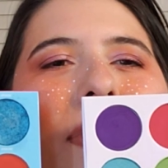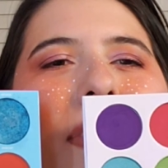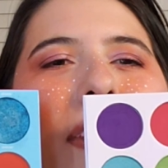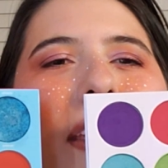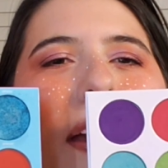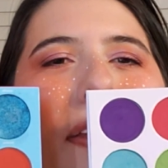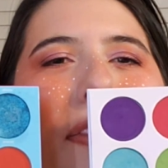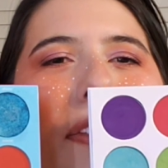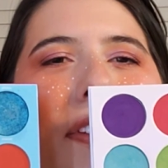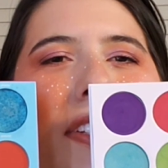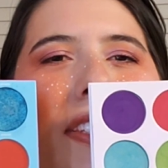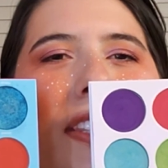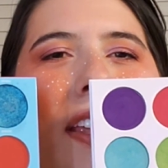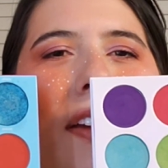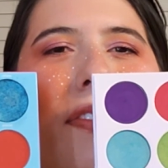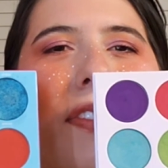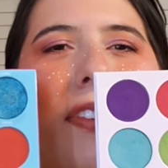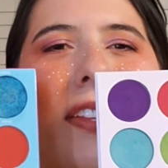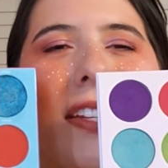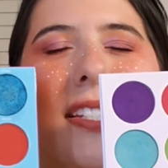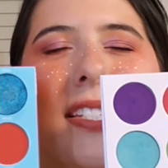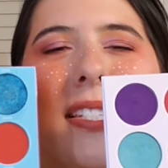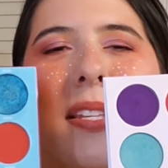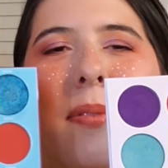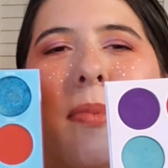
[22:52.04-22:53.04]
Yeah, there's
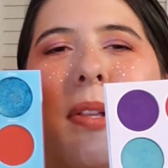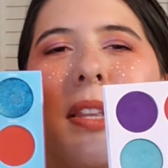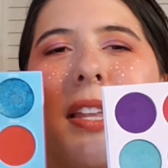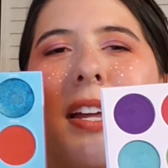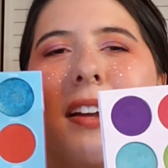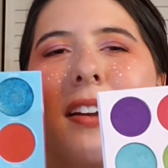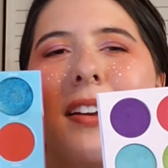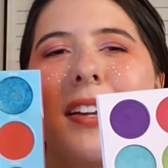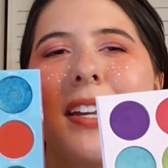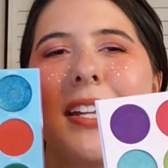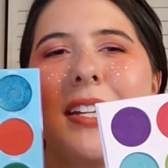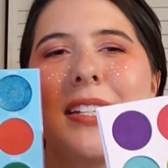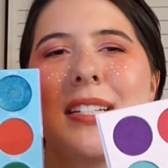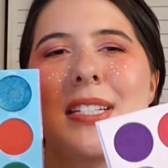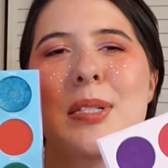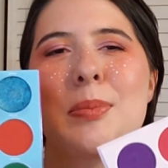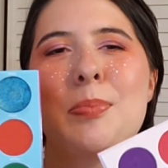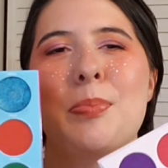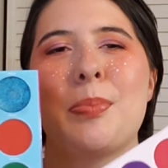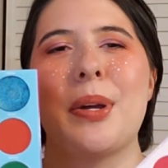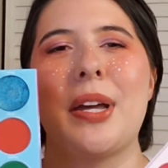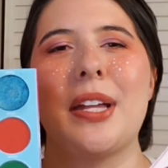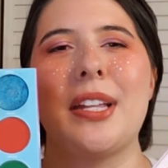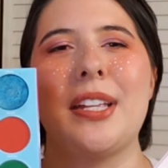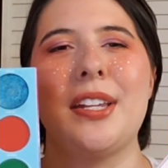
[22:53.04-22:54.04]
definitely similarities,
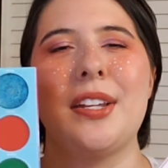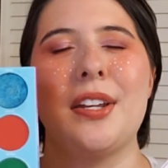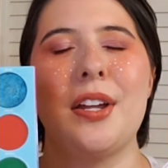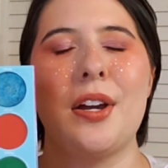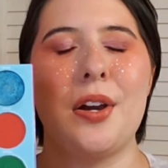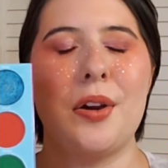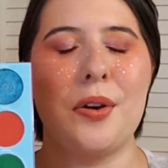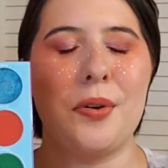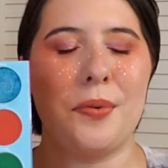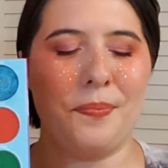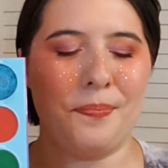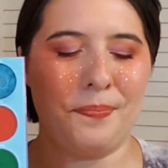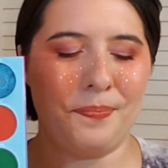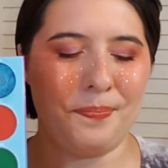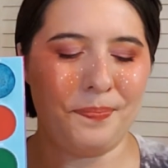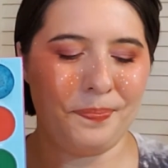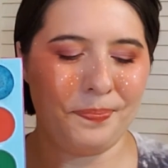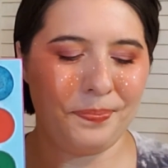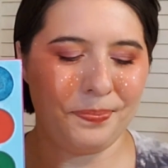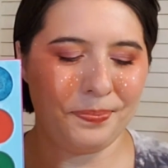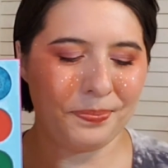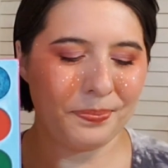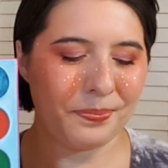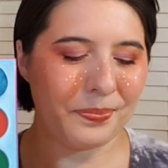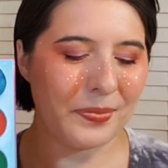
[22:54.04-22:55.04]
but you know,
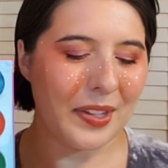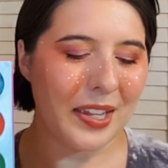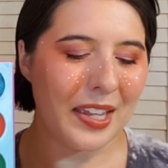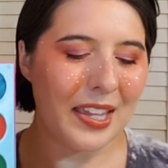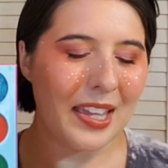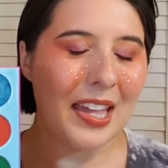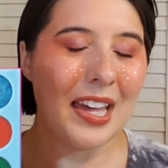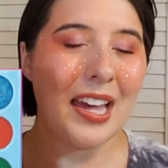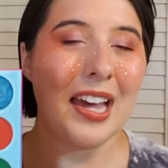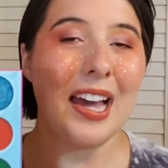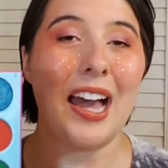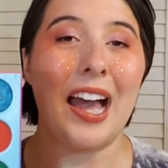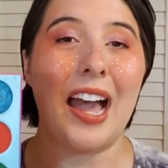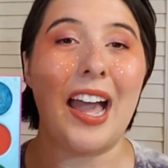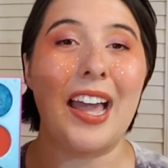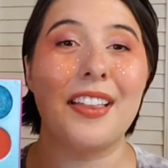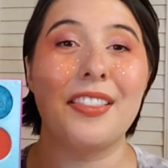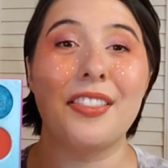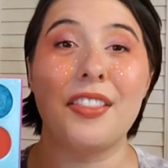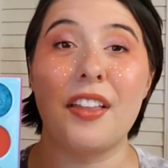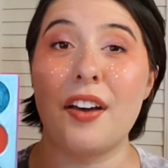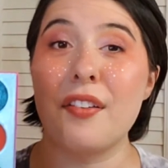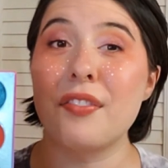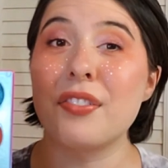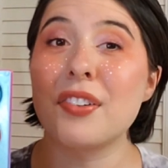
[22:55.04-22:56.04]
I
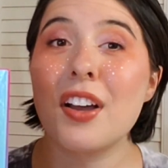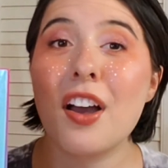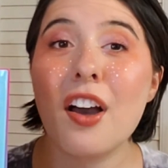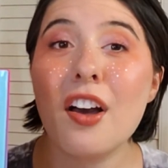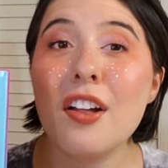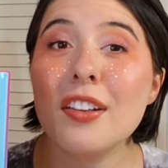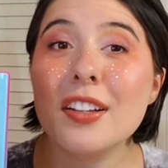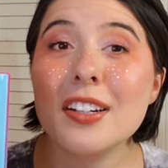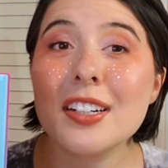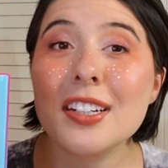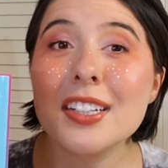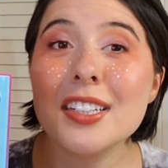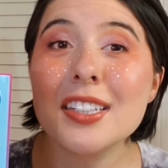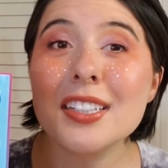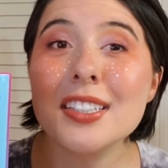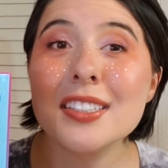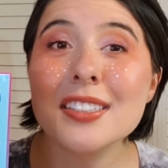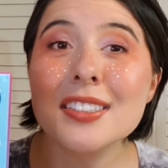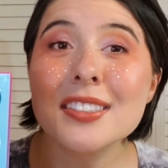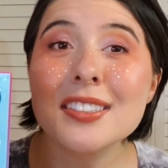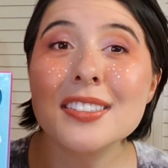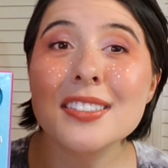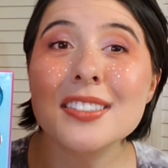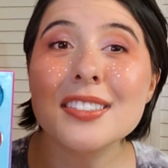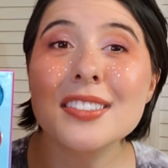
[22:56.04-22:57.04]
love color,
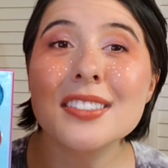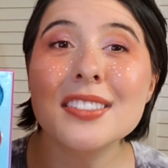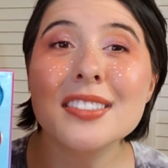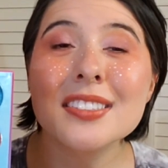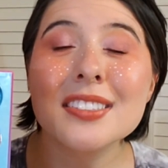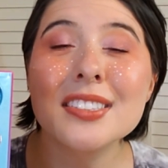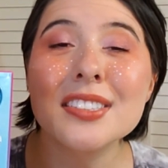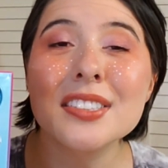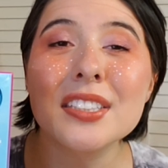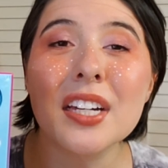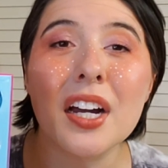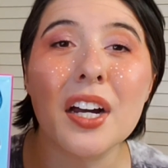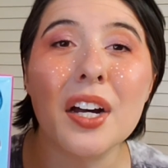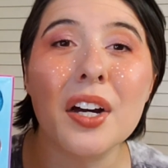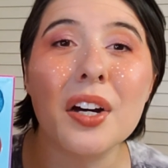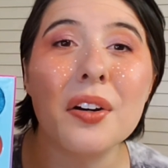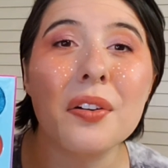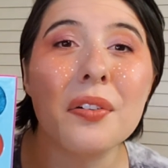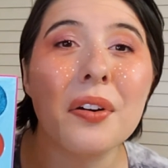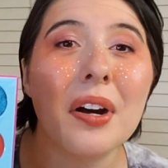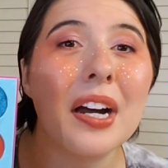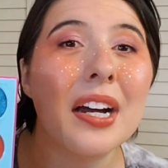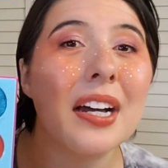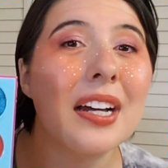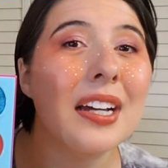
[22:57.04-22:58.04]

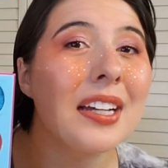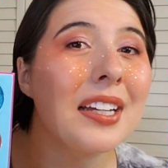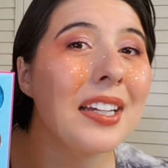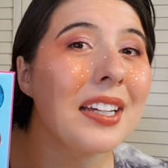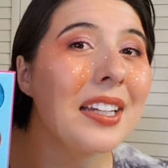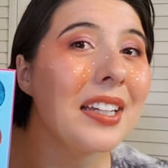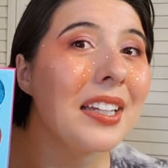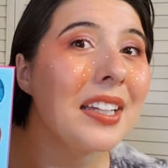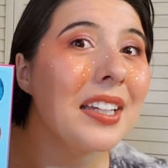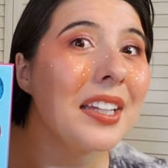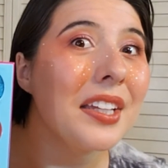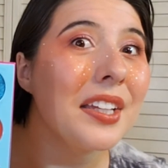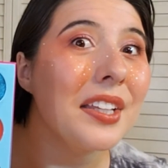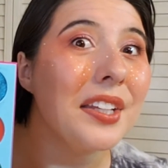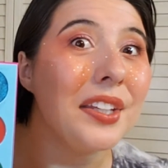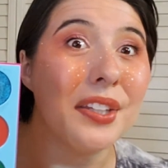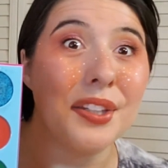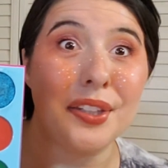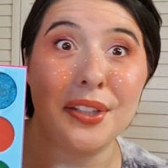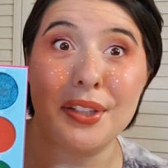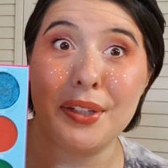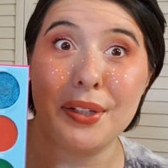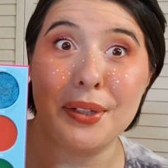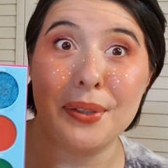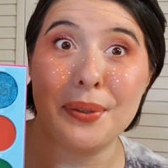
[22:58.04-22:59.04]
so
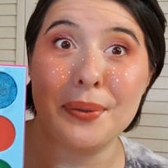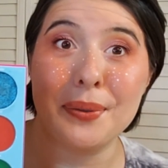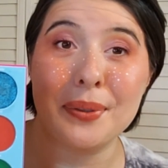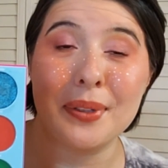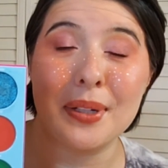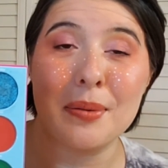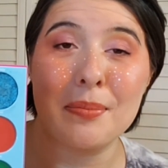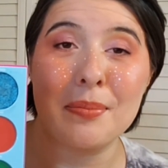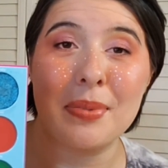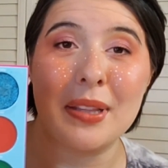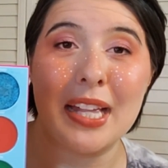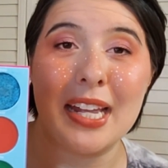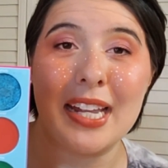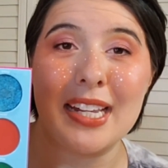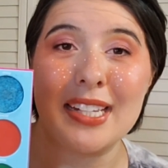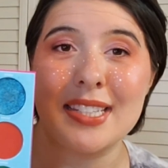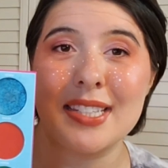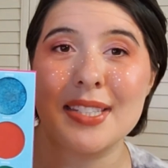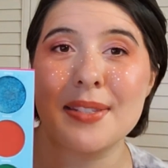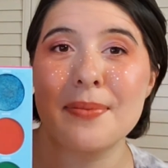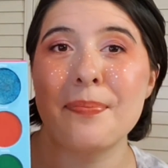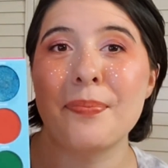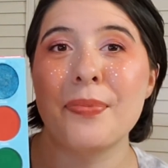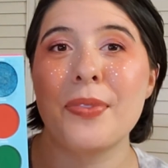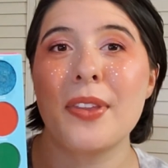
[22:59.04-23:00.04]
no complaints.